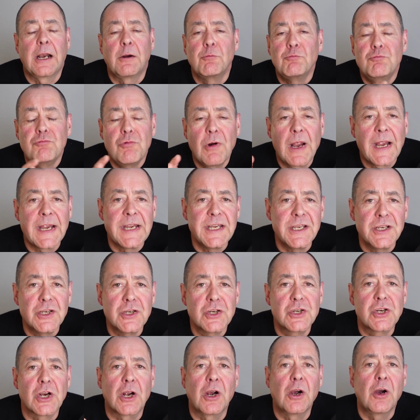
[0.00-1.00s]

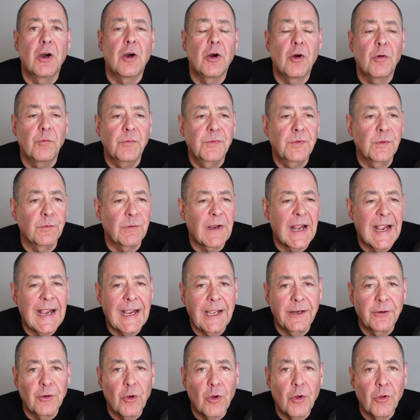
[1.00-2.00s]
range of sort of
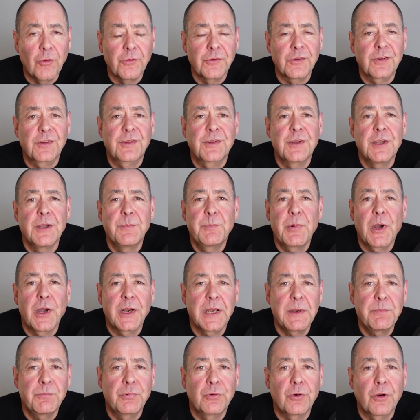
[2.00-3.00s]
add-ons,
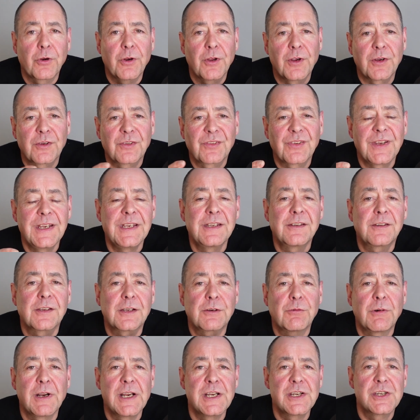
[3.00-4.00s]
third-party products,
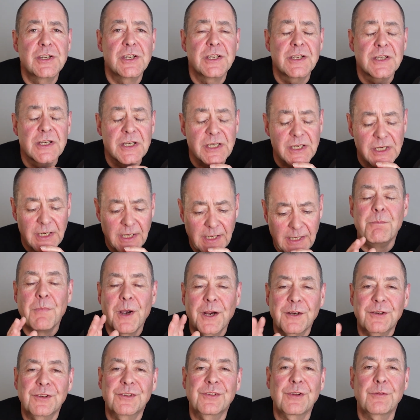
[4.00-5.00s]
integrations.
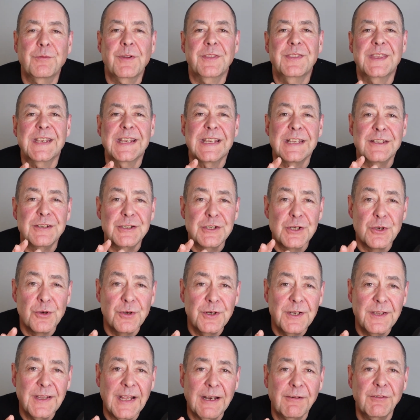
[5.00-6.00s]
Microsoft, I think, is
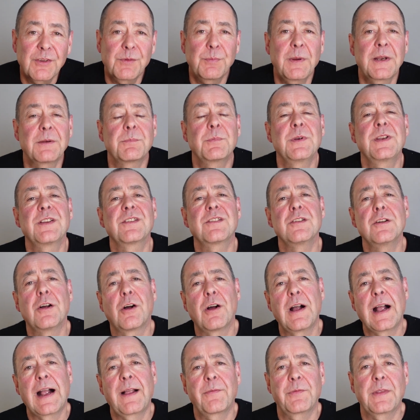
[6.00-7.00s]
good in that respect, but it's
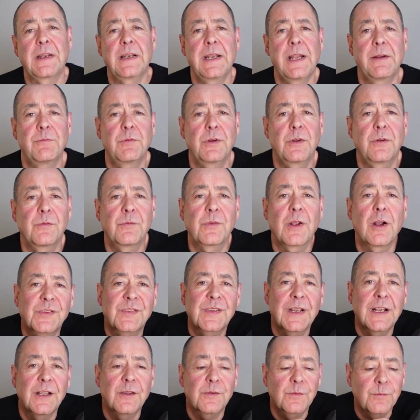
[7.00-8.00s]
not at the level of
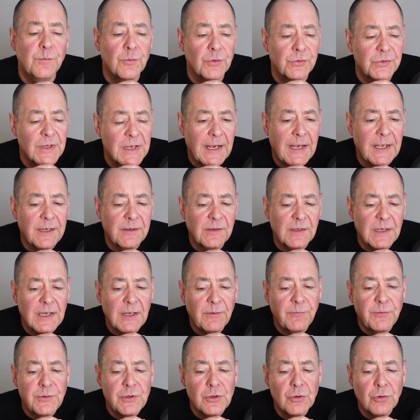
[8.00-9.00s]
Salesforce. And
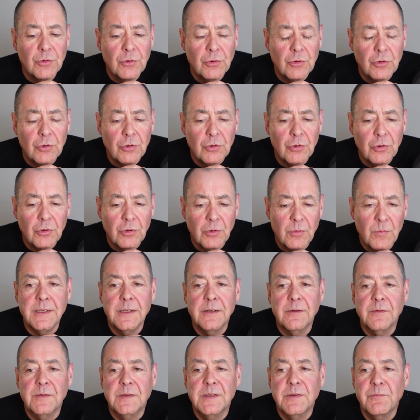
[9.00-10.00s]
if you're
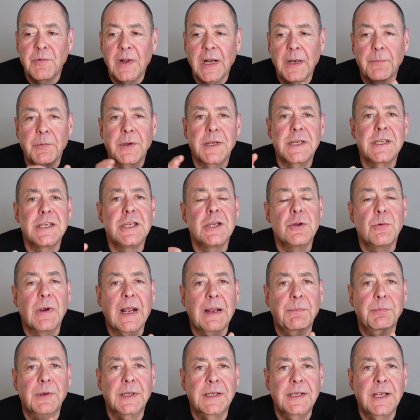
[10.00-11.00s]
developing a new
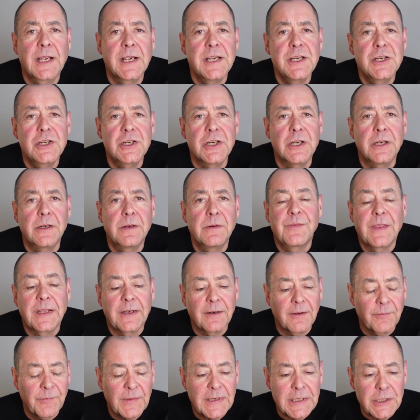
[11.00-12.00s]
application, then
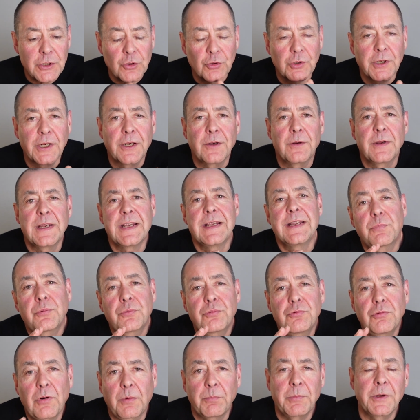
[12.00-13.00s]
I think you're going to
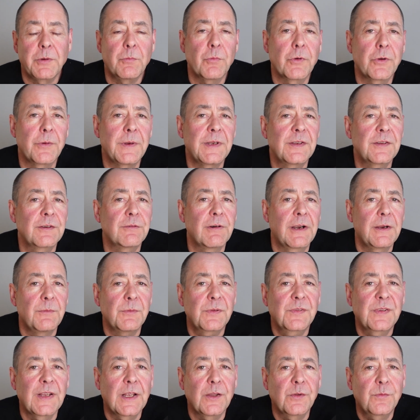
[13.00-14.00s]
probably want to integrate
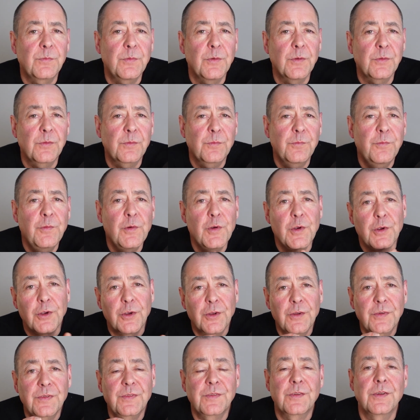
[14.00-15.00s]
with Salesforce
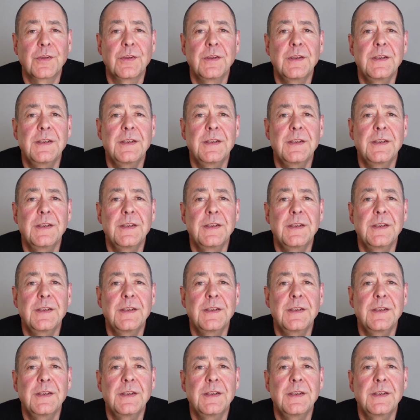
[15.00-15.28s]
first,